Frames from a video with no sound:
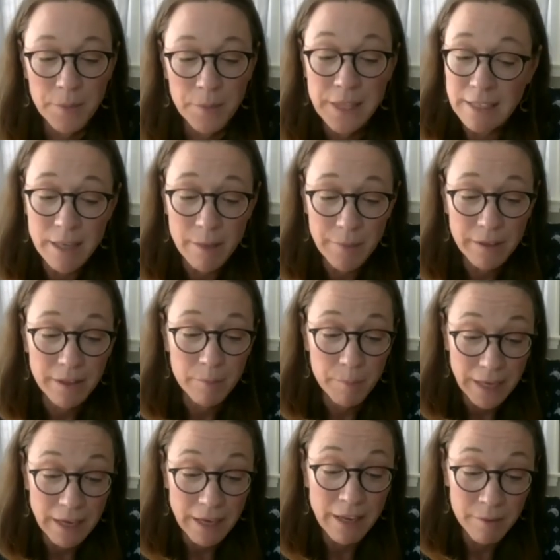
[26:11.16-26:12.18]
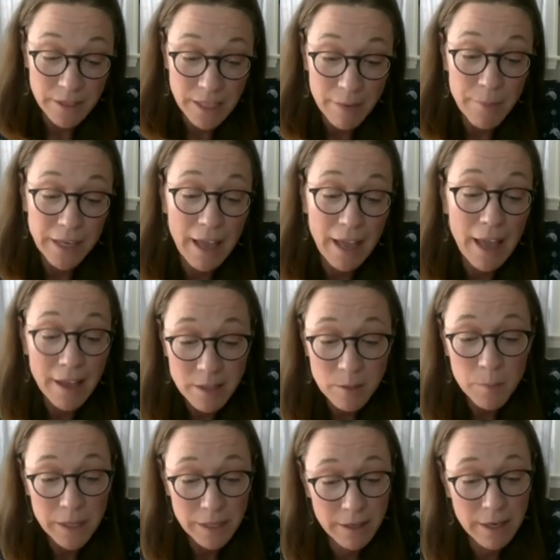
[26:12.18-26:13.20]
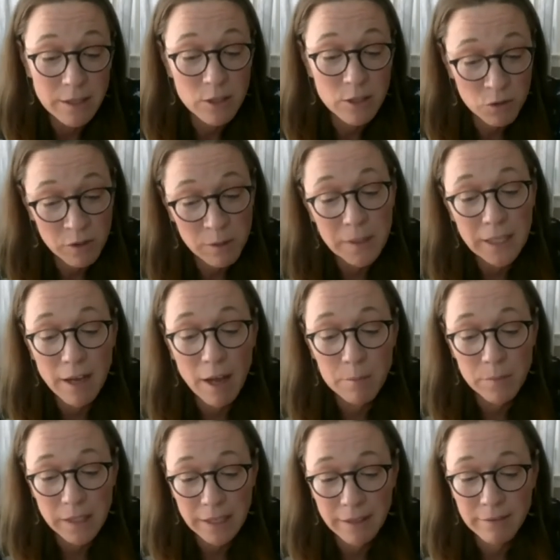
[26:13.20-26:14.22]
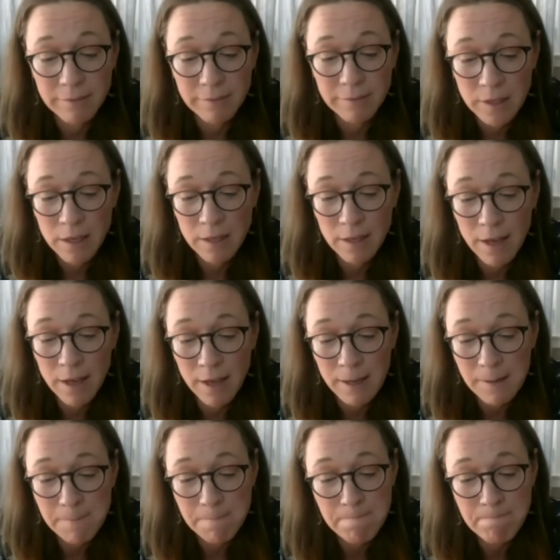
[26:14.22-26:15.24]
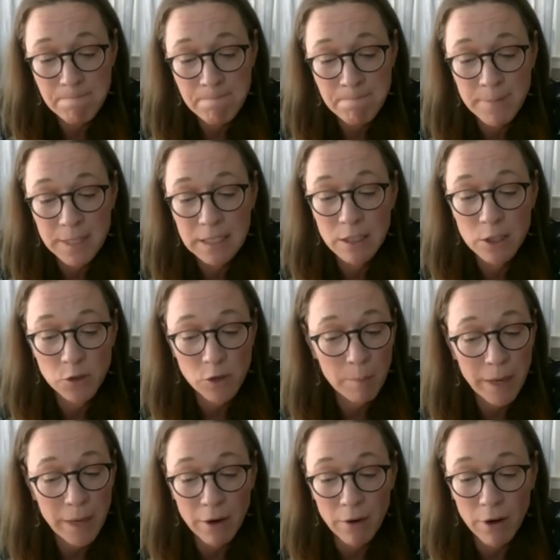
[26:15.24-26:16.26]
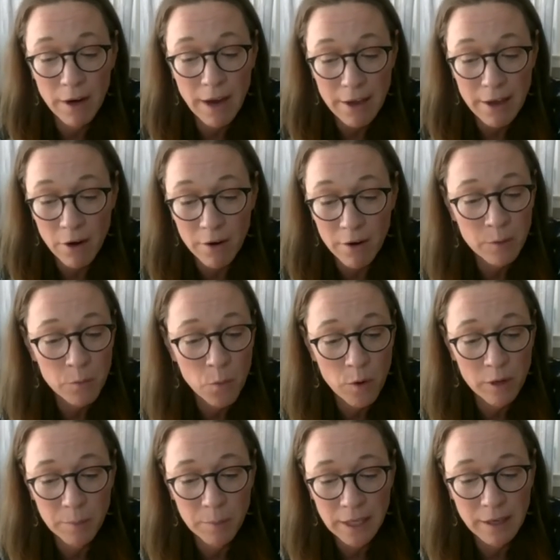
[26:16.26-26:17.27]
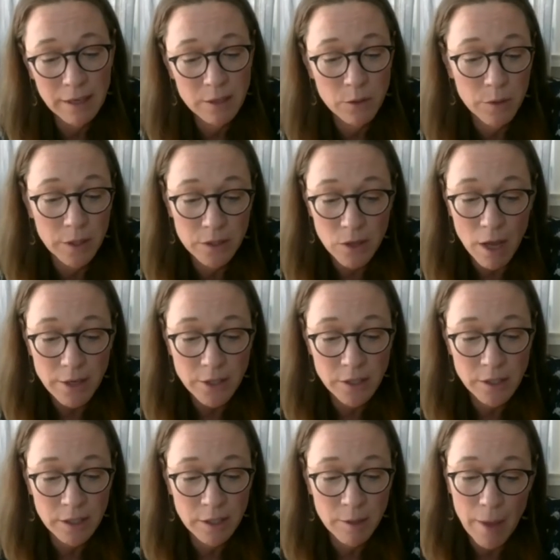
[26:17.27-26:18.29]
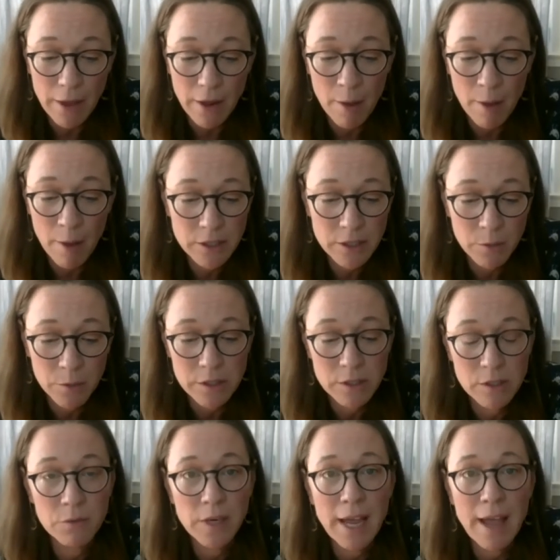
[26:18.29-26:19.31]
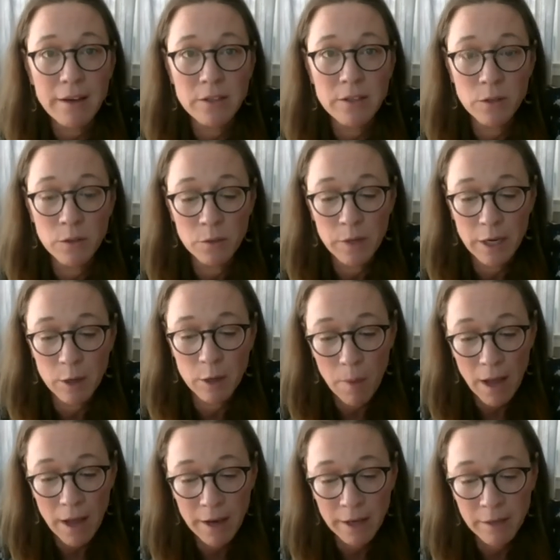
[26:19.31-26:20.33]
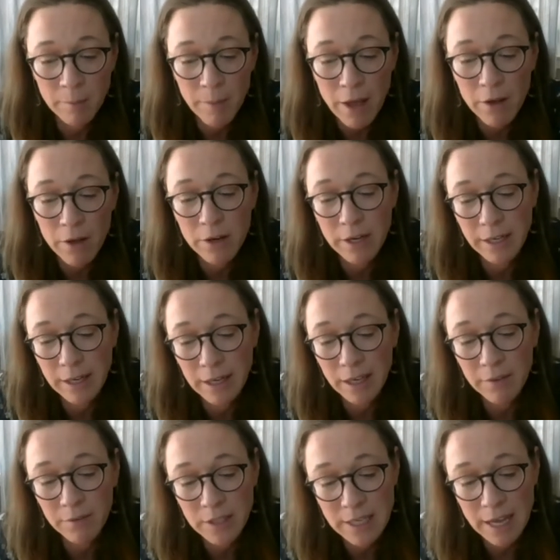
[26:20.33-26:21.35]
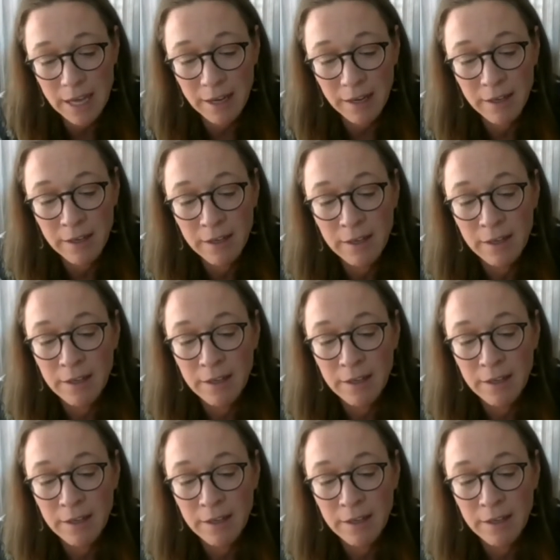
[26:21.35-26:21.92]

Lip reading: But the pandemic has been extremely humbling. The Trump era had already worn me into exhaustion about how much there was to react to and opine about on any given day.